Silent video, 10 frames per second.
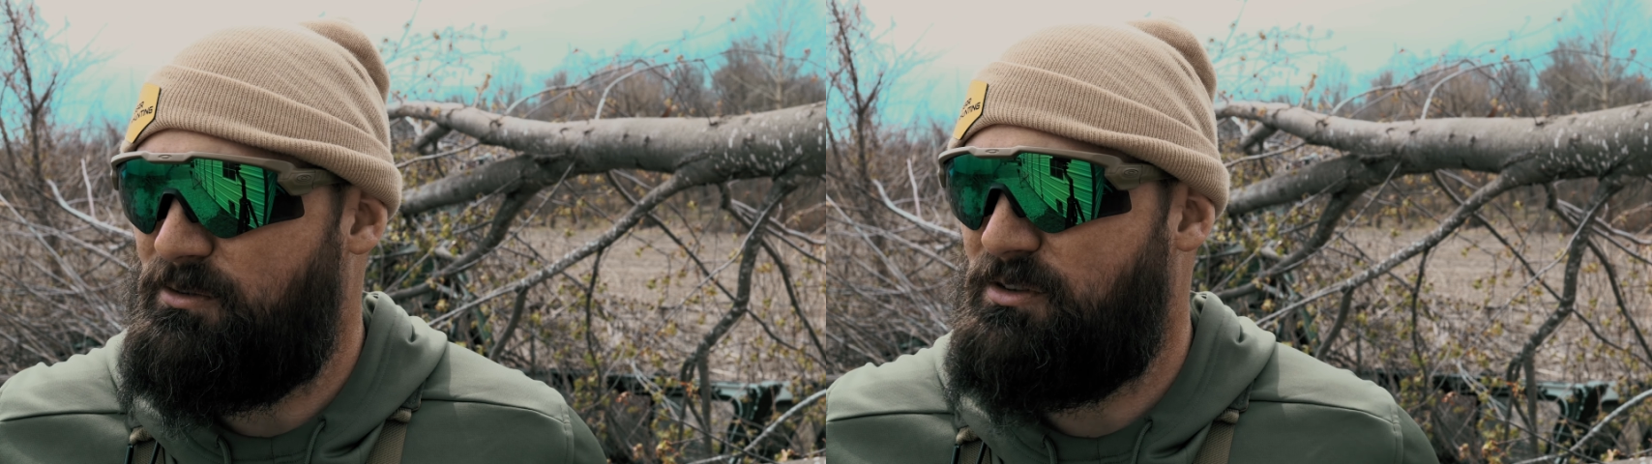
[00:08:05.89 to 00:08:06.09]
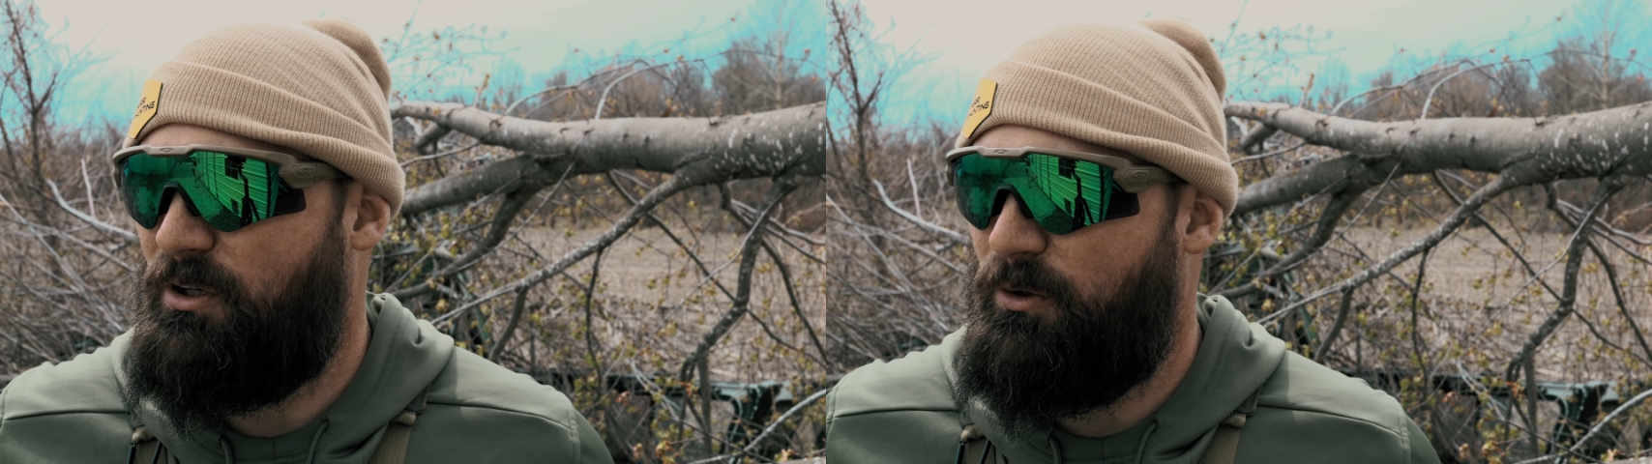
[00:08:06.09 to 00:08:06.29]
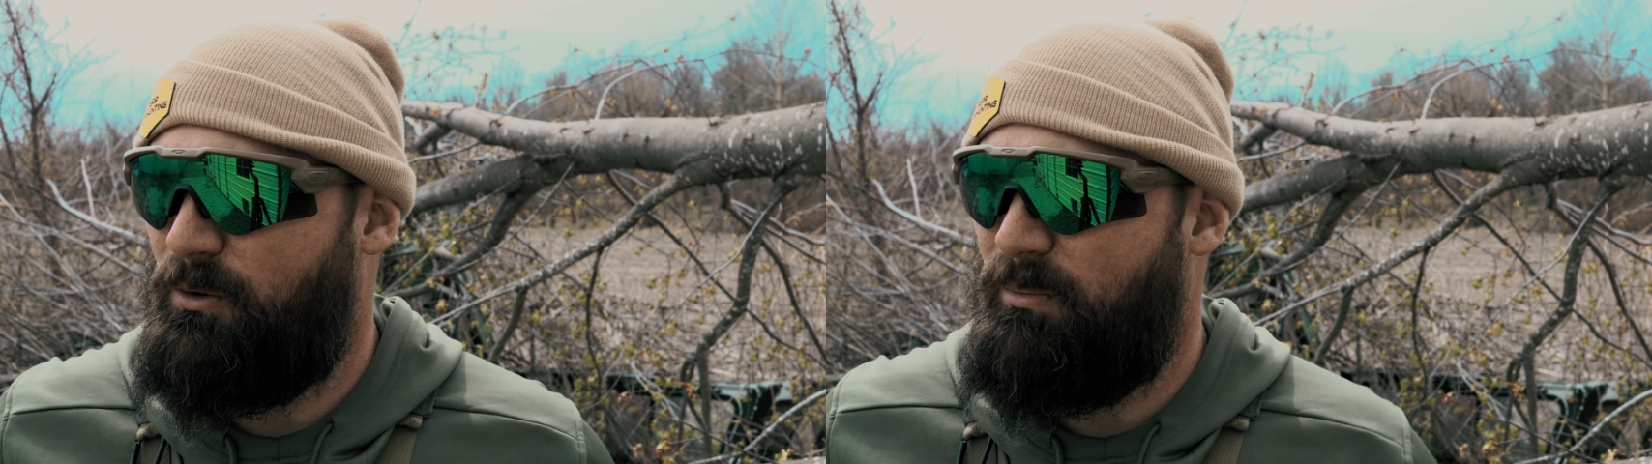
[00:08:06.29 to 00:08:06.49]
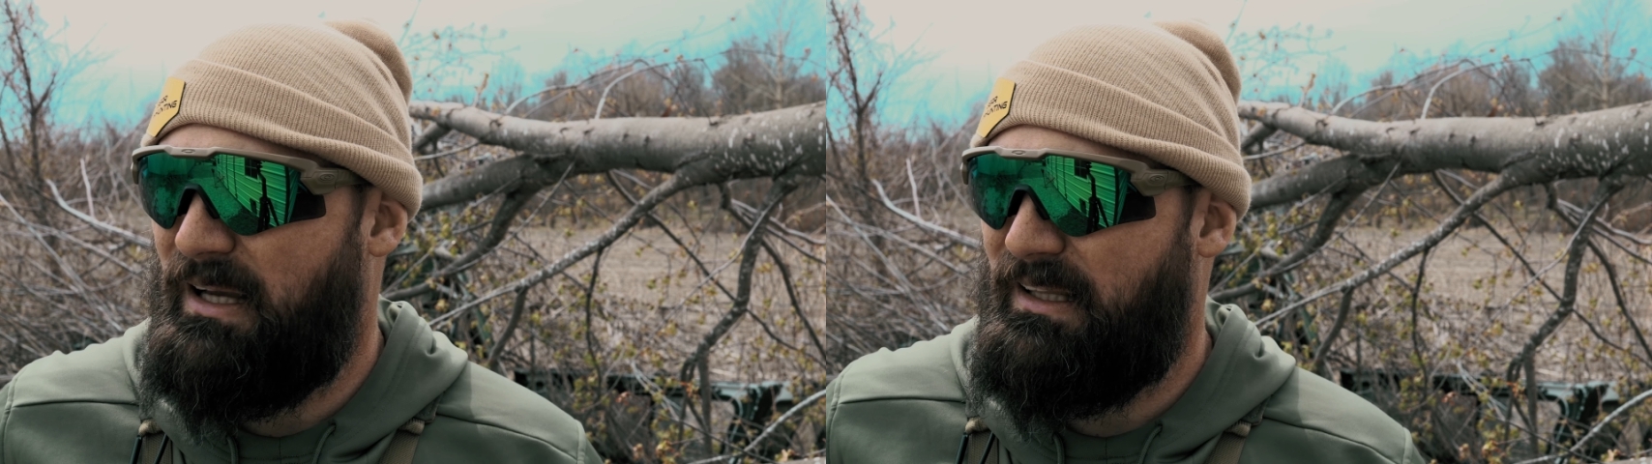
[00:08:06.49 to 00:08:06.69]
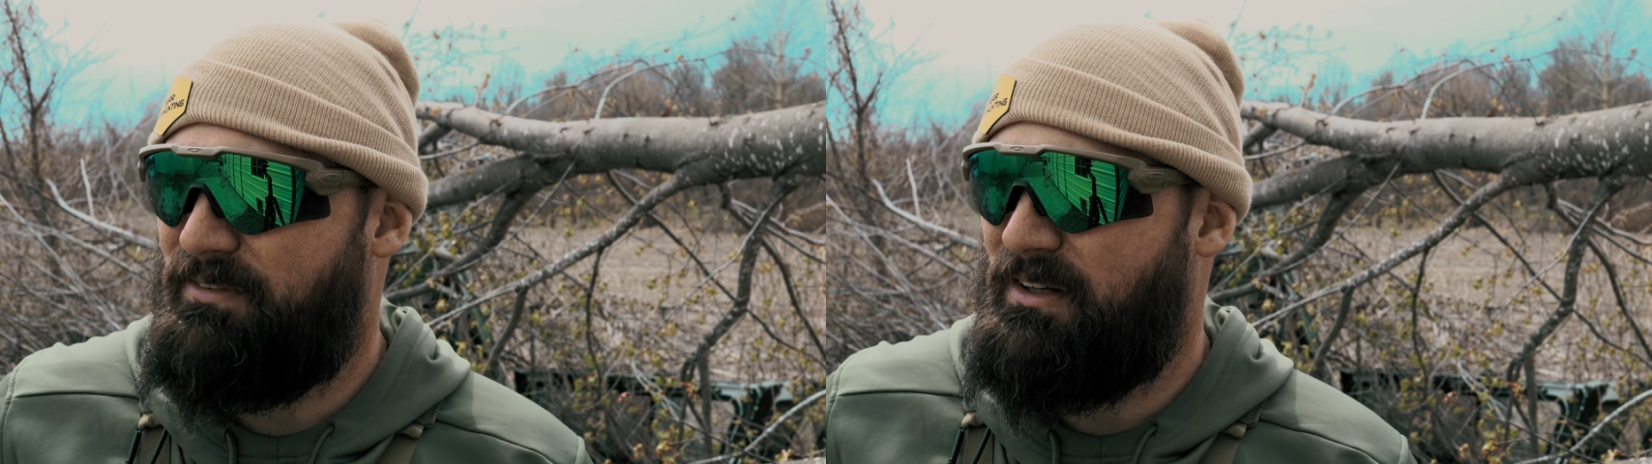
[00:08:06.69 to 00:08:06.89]
So
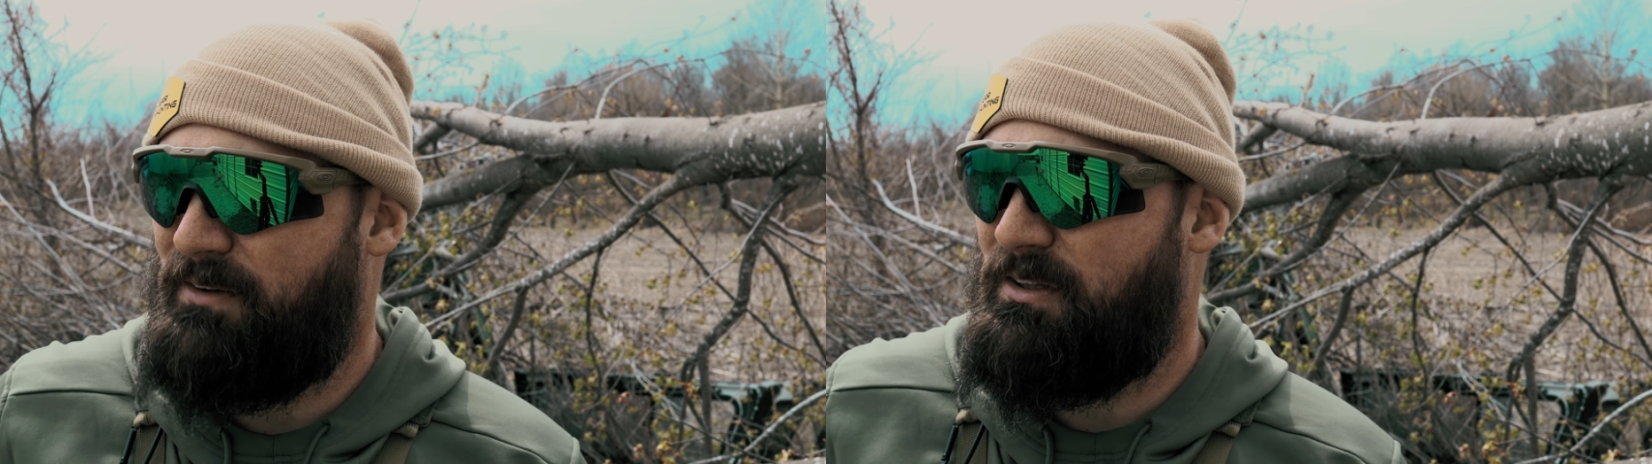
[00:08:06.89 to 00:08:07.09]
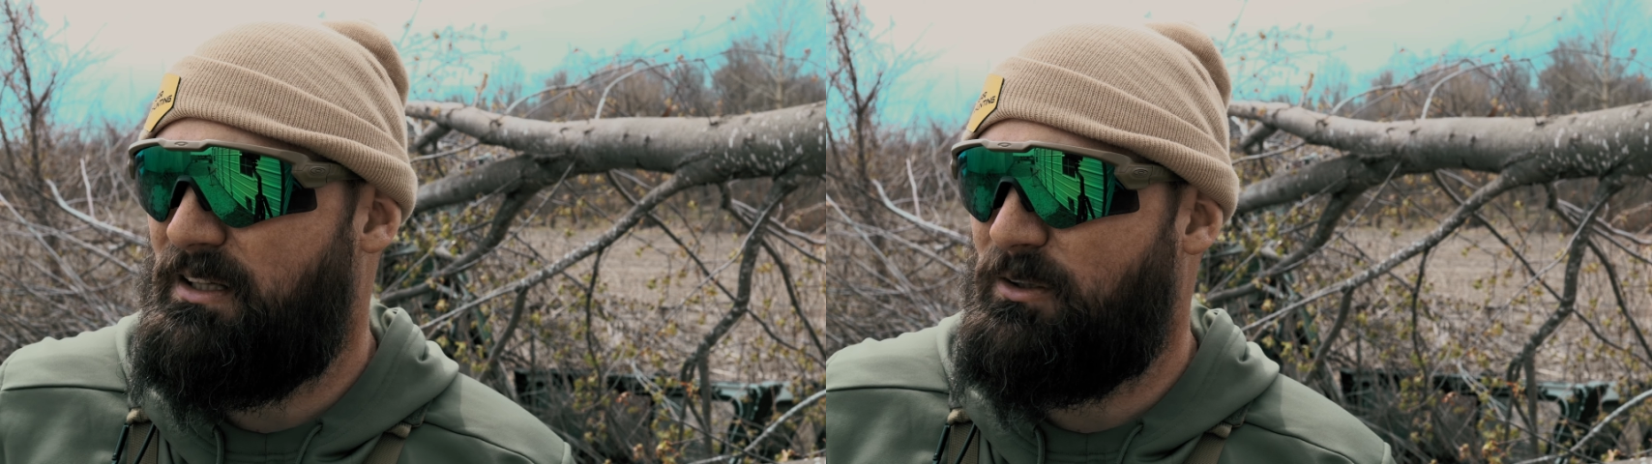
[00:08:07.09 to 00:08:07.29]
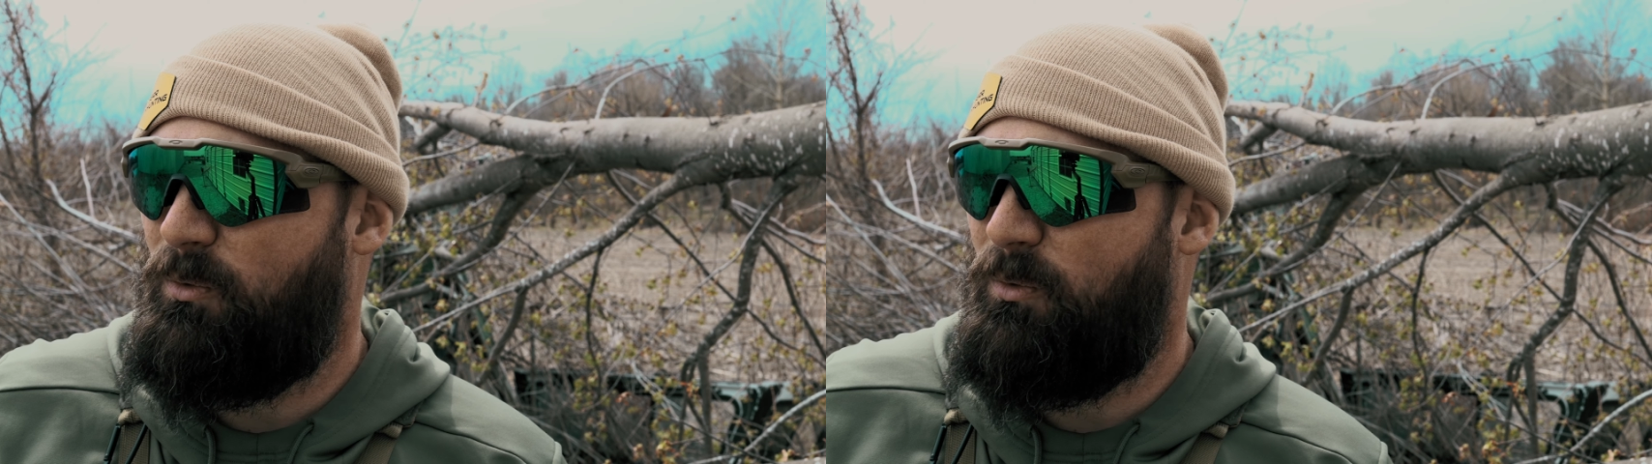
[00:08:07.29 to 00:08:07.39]
by leaving everything